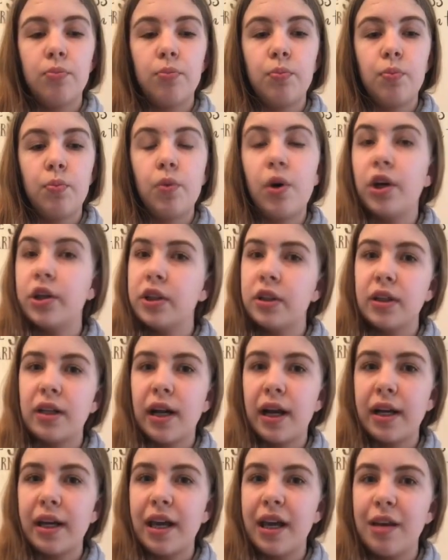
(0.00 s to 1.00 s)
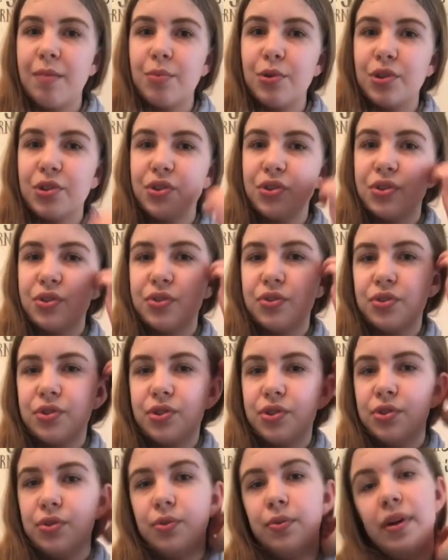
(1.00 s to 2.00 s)
while you're not able
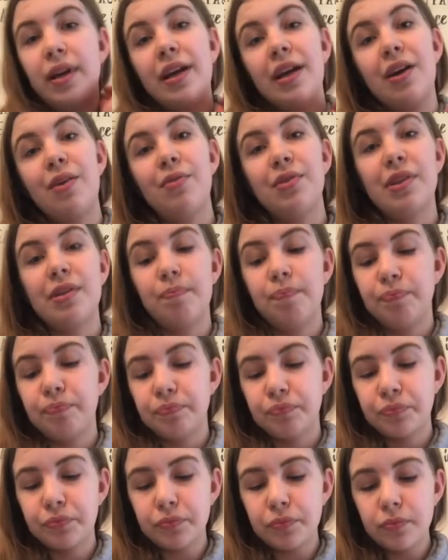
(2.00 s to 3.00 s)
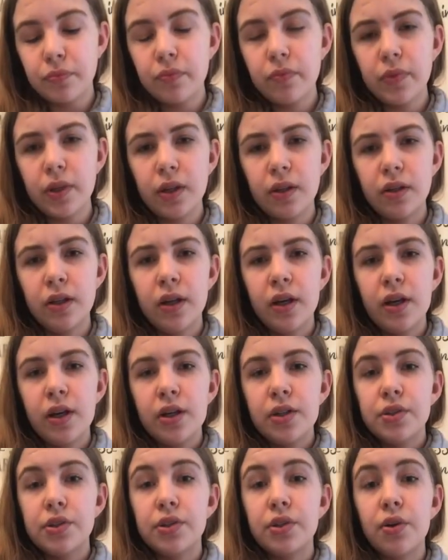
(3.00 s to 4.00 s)
to hang out with them.
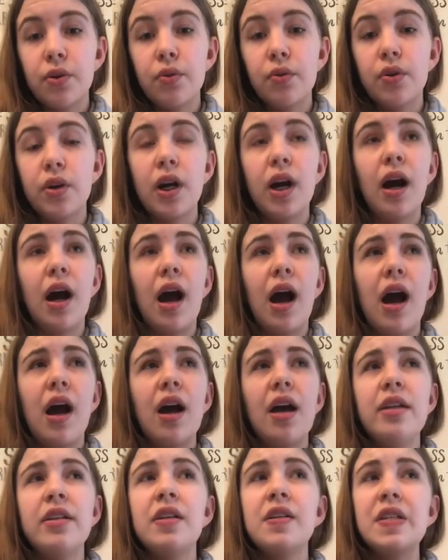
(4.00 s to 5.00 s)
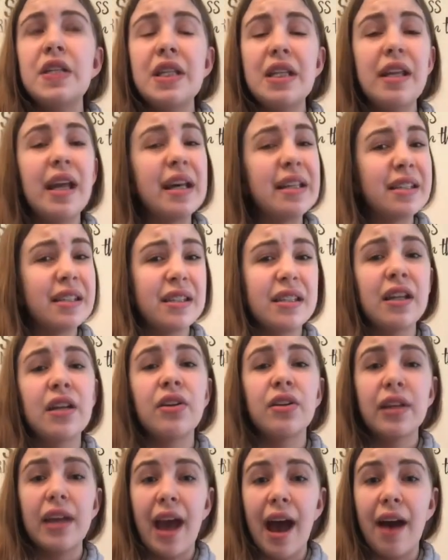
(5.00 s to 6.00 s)
So it doesn't
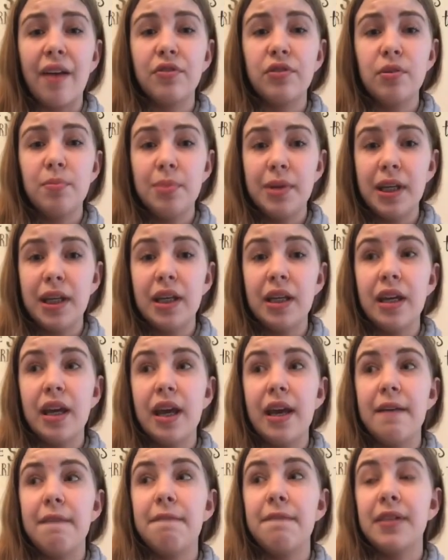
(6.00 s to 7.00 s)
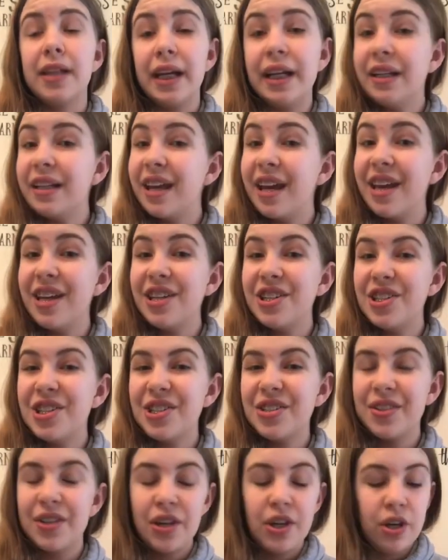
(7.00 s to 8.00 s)
necessarily have to be a flight cage.
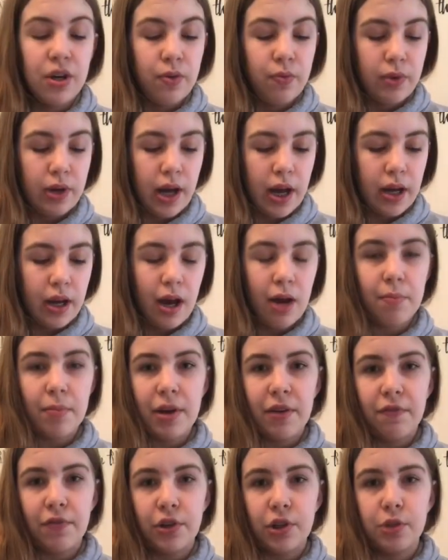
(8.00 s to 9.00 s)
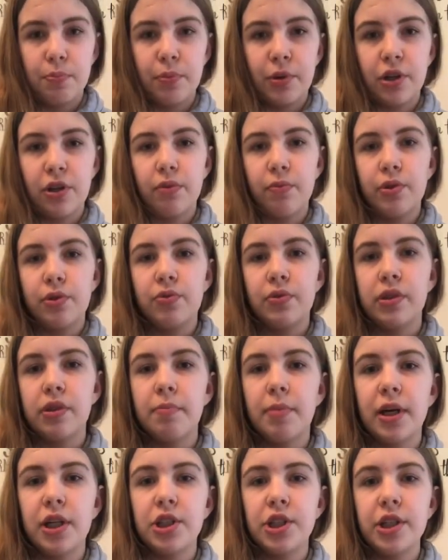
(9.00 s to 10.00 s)
When I got my first bird, which was a
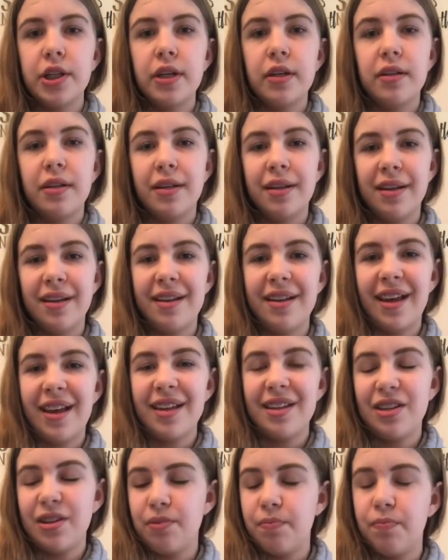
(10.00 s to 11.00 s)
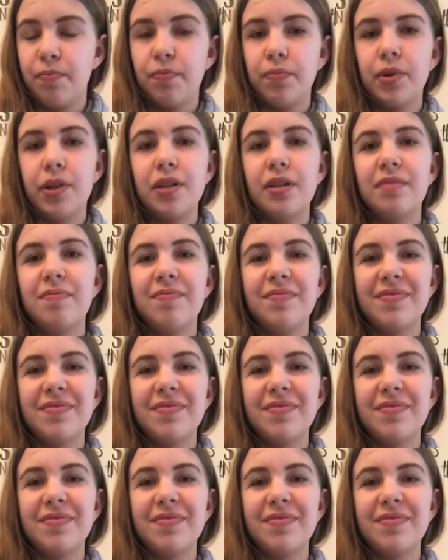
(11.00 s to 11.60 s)
budgie, not him, but